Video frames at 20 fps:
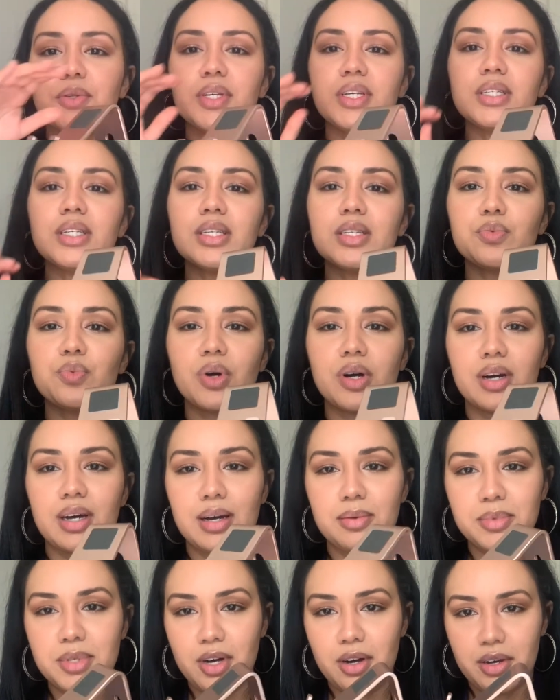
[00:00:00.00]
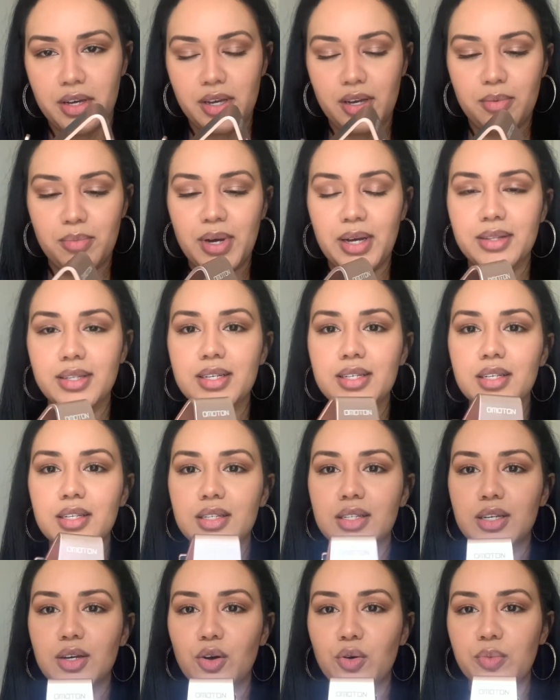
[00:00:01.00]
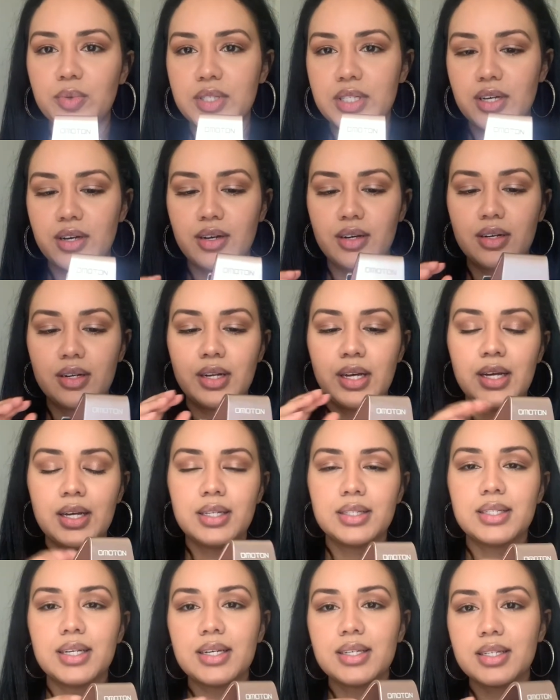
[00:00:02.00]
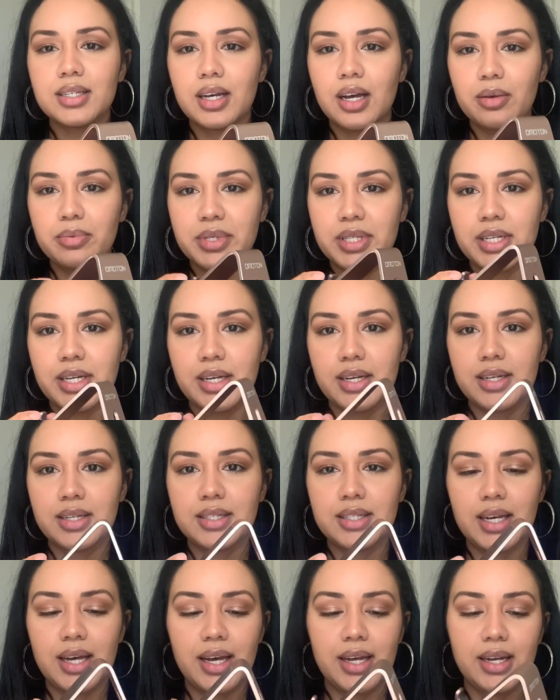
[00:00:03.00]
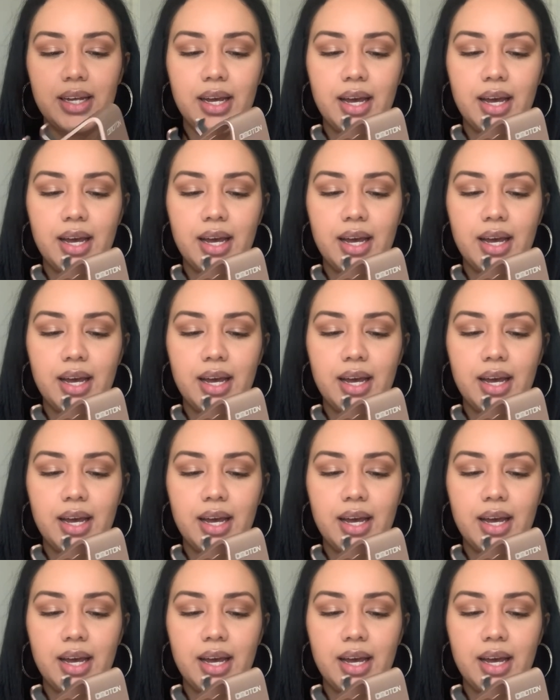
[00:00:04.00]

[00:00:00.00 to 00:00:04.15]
this is what I'm talking about. This is the Omotan desktop stand, and it